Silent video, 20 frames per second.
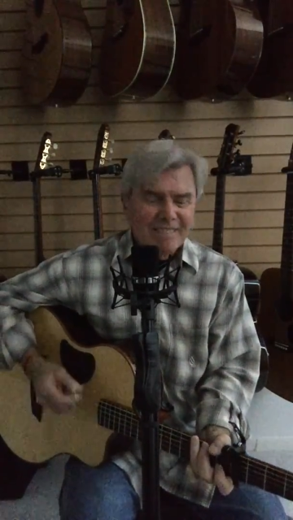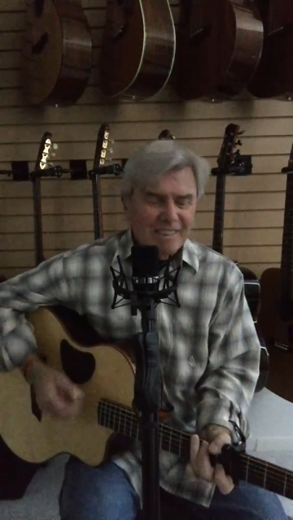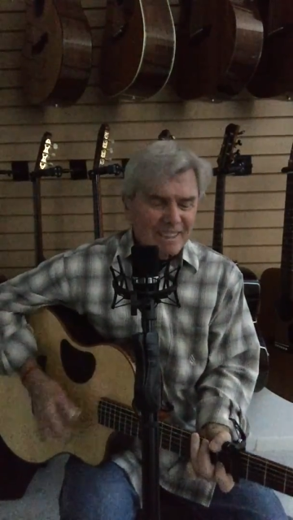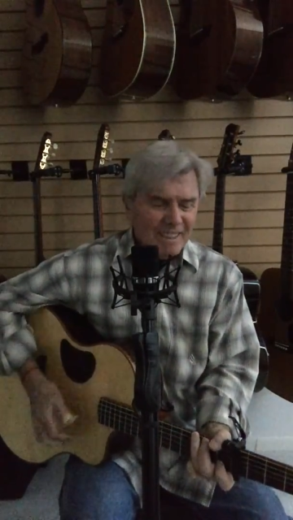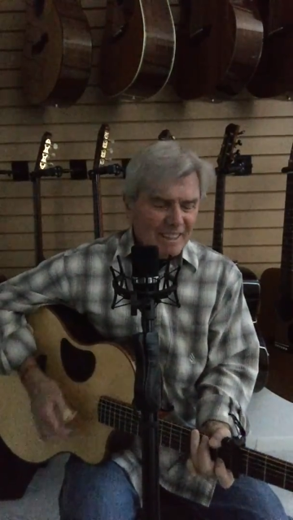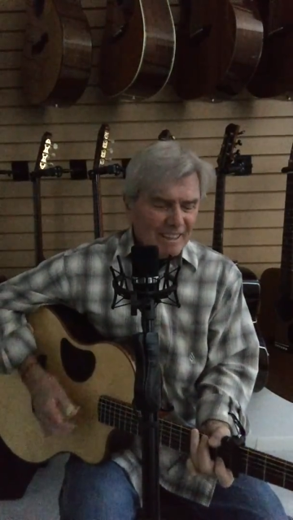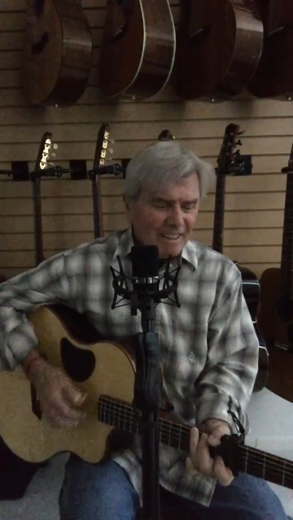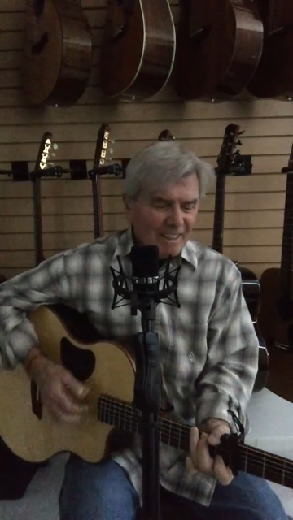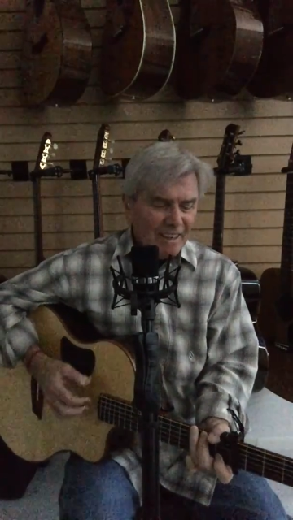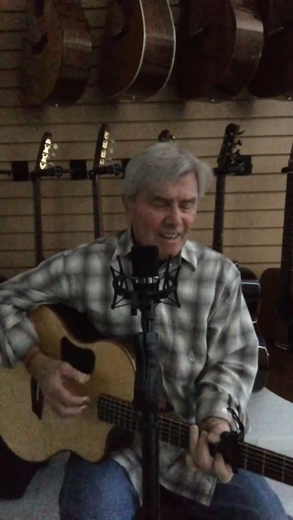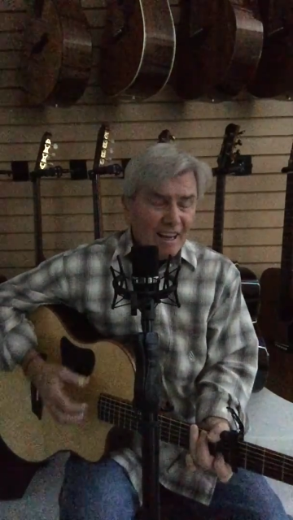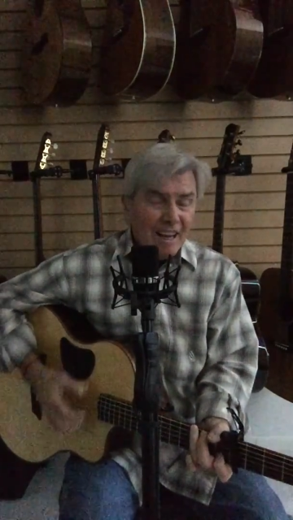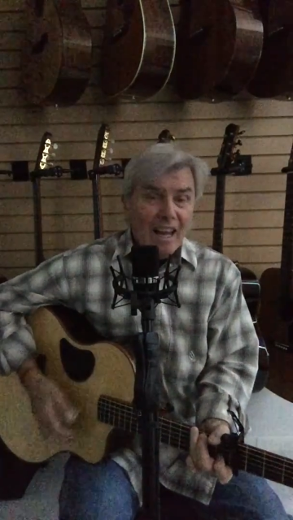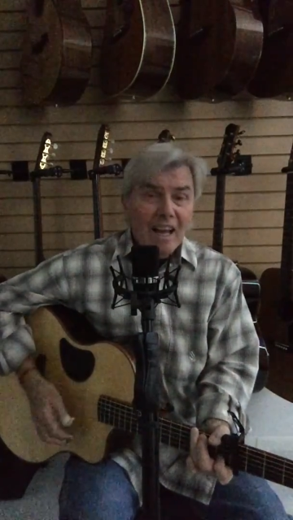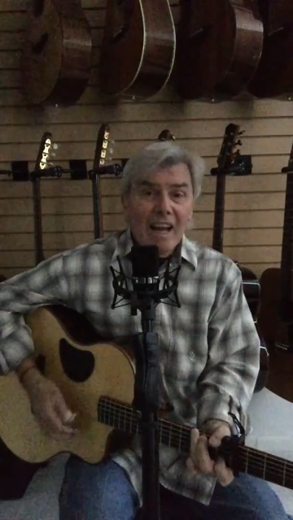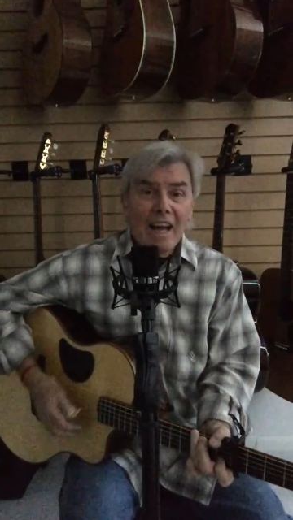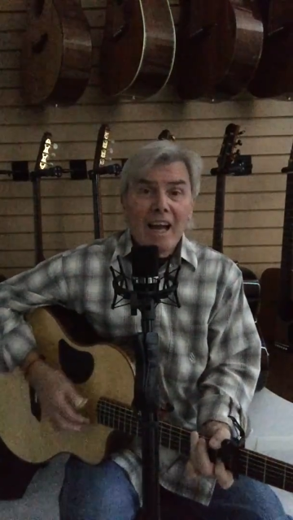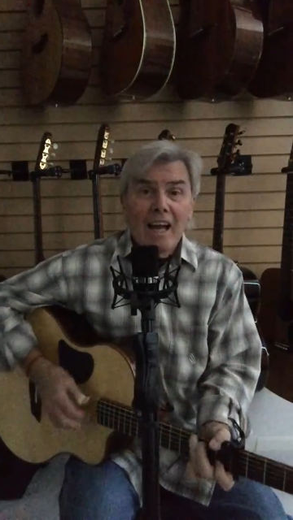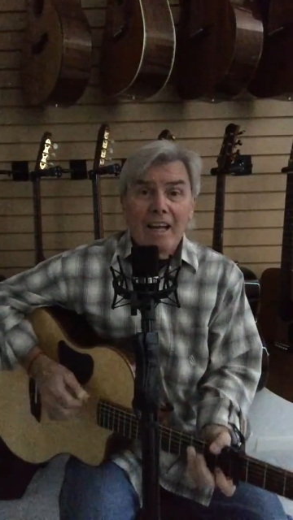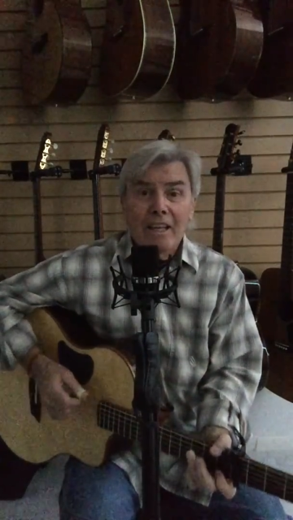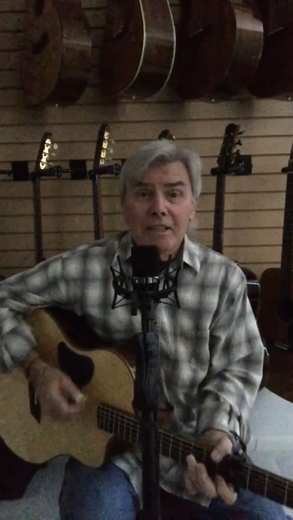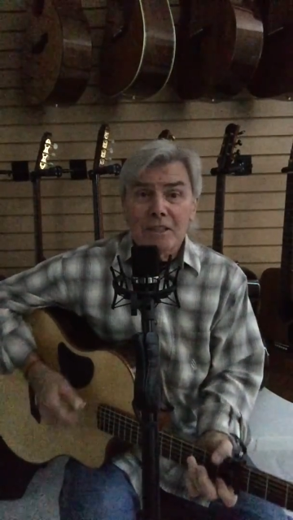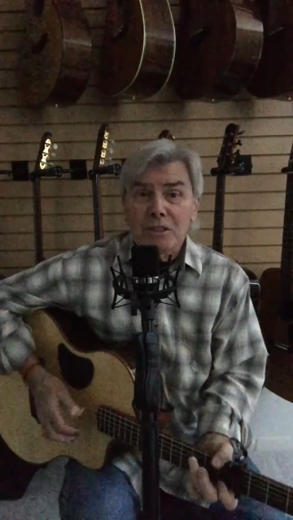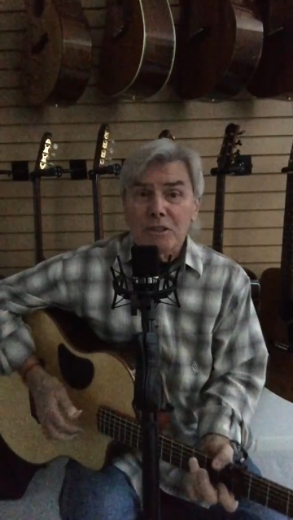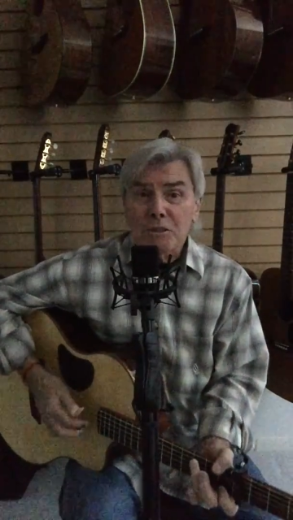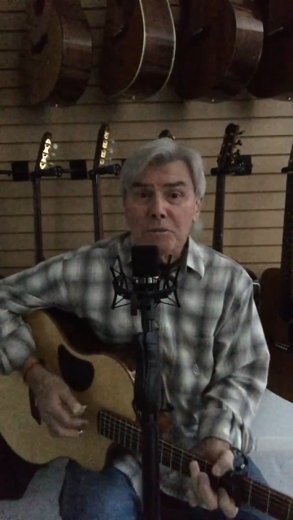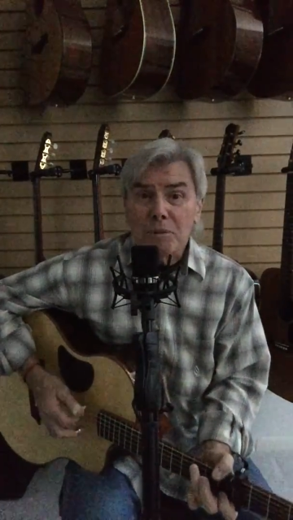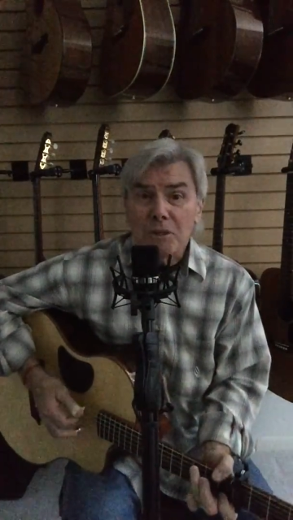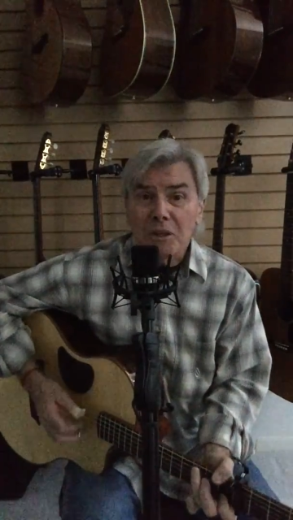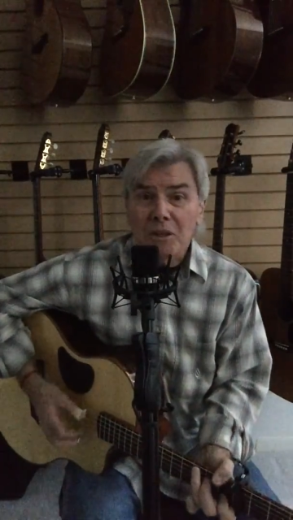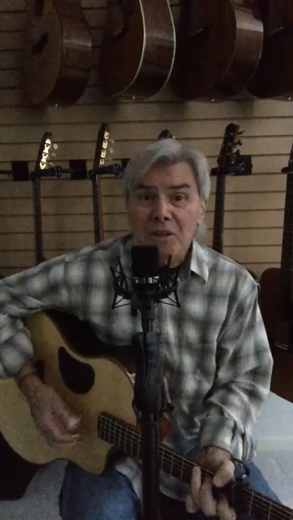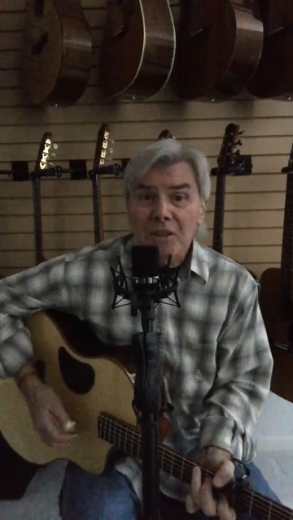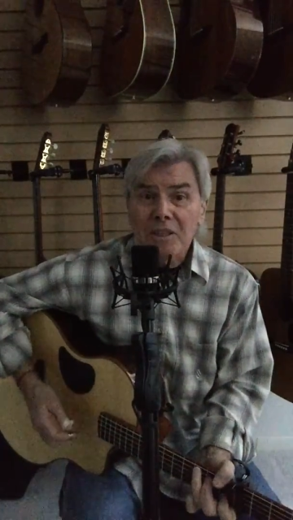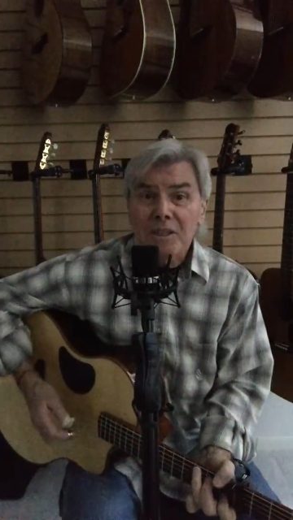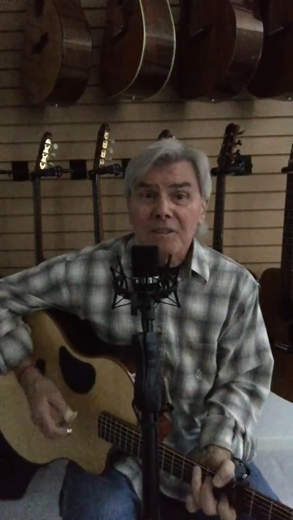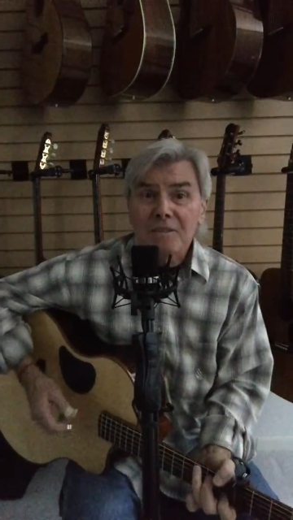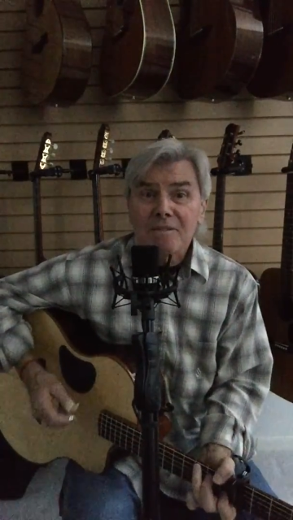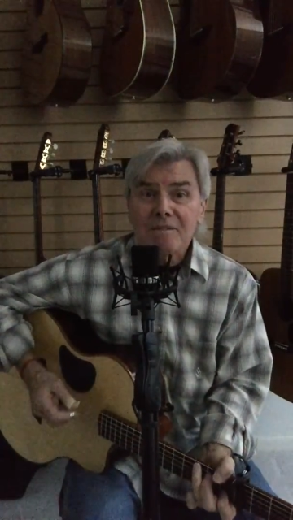And the Spirit